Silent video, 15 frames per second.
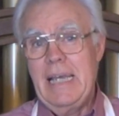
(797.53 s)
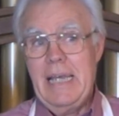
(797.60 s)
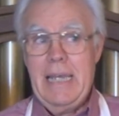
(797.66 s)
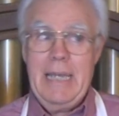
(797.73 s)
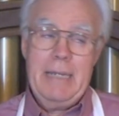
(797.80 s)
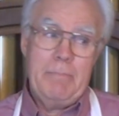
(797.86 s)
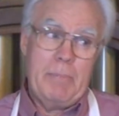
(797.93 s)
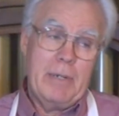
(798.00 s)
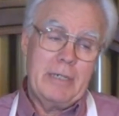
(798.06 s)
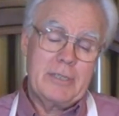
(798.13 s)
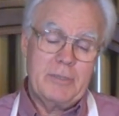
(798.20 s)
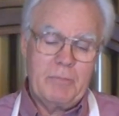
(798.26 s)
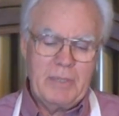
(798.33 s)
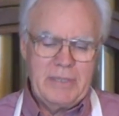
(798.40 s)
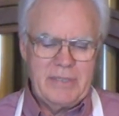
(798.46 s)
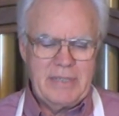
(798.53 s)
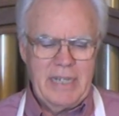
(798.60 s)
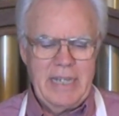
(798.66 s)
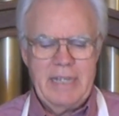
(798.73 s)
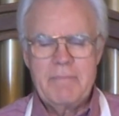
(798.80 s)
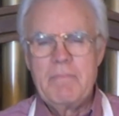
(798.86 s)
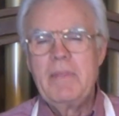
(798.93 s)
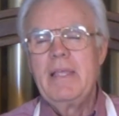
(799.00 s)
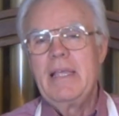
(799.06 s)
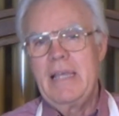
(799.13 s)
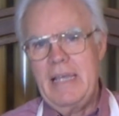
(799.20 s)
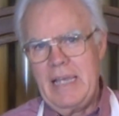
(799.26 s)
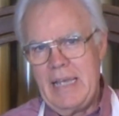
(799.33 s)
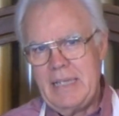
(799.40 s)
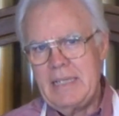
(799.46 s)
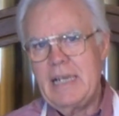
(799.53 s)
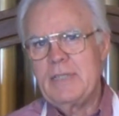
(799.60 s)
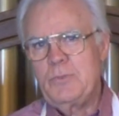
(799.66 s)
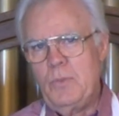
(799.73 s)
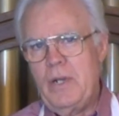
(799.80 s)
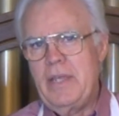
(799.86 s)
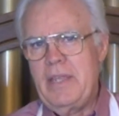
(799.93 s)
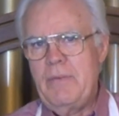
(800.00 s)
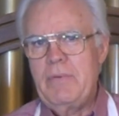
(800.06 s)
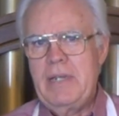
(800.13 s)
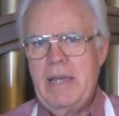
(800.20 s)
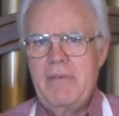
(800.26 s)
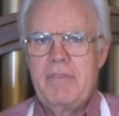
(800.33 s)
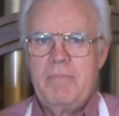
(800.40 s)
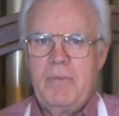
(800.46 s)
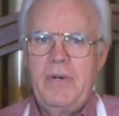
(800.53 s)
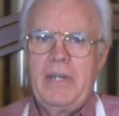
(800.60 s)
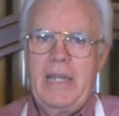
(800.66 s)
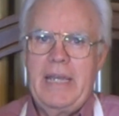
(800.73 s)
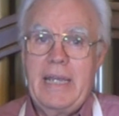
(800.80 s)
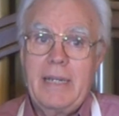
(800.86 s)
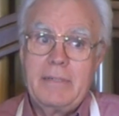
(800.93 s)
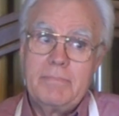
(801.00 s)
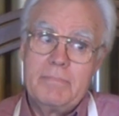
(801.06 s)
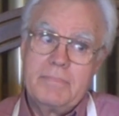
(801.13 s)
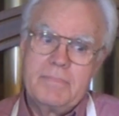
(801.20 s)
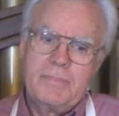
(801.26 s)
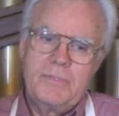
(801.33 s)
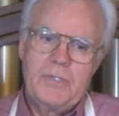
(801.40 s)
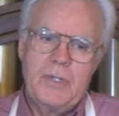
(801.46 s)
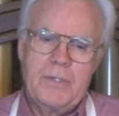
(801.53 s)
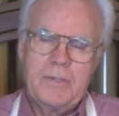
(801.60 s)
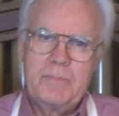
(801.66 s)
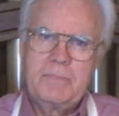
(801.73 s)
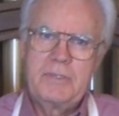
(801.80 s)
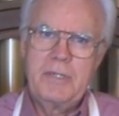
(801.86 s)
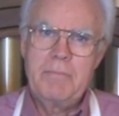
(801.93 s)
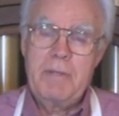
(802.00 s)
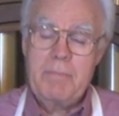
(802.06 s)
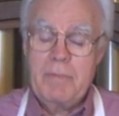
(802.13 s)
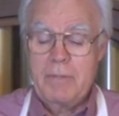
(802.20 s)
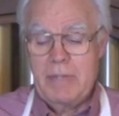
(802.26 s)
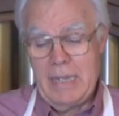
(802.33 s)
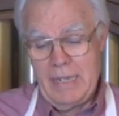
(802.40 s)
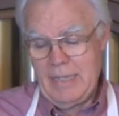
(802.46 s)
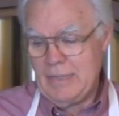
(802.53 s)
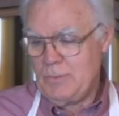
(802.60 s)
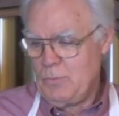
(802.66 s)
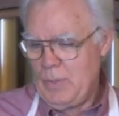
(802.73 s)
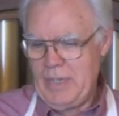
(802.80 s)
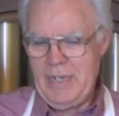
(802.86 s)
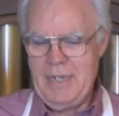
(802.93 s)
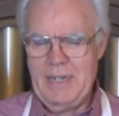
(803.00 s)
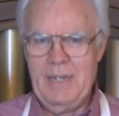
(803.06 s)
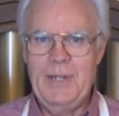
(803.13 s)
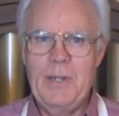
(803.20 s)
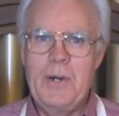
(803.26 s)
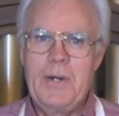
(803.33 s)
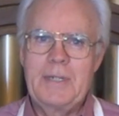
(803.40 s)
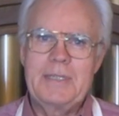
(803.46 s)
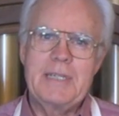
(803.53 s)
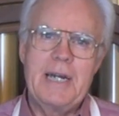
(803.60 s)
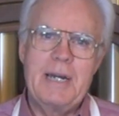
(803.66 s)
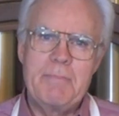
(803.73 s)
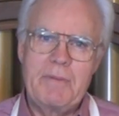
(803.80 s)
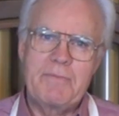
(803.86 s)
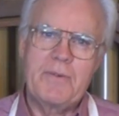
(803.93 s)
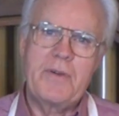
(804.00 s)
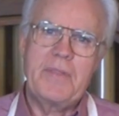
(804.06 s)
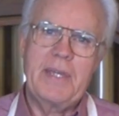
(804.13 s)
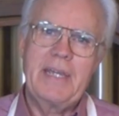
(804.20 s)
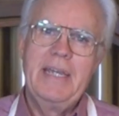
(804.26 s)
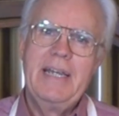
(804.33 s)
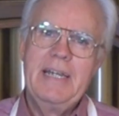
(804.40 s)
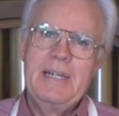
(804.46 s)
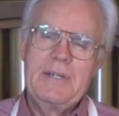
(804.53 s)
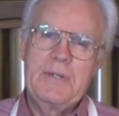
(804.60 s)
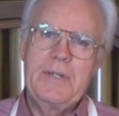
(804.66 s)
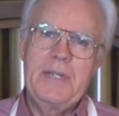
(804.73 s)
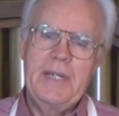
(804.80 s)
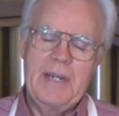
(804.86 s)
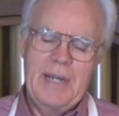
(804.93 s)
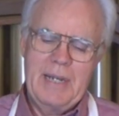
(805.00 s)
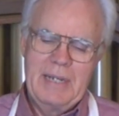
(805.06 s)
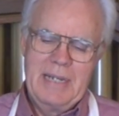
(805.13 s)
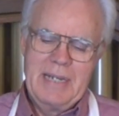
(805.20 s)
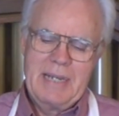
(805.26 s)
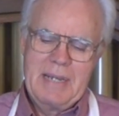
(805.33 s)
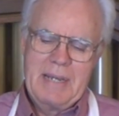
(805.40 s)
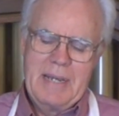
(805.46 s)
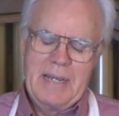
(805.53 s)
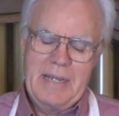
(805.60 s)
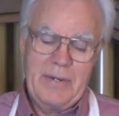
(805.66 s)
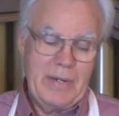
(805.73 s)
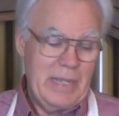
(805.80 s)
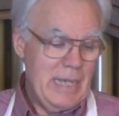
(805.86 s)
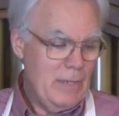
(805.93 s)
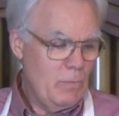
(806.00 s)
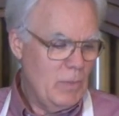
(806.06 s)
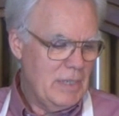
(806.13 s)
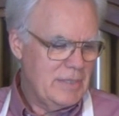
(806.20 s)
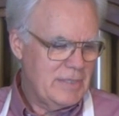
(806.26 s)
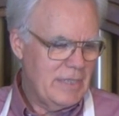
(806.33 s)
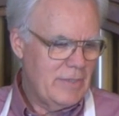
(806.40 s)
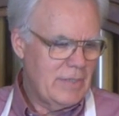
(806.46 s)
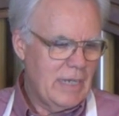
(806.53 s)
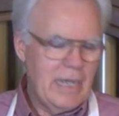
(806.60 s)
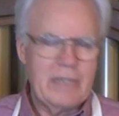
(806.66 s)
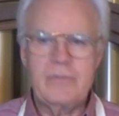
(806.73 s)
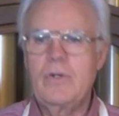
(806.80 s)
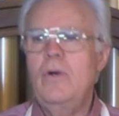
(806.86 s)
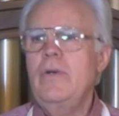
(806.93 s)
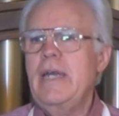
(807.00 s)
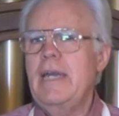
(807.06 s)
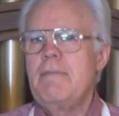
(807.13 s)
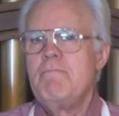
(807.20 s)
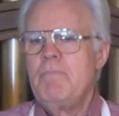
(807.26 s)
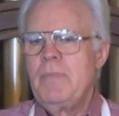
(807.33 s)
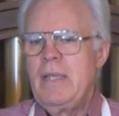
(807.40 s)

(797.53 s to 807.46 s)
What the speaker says: and possibly sing, and that's why they would have them on hand. So some people, I guess, waited a long time before they could hear again what it sounded like. So, okay,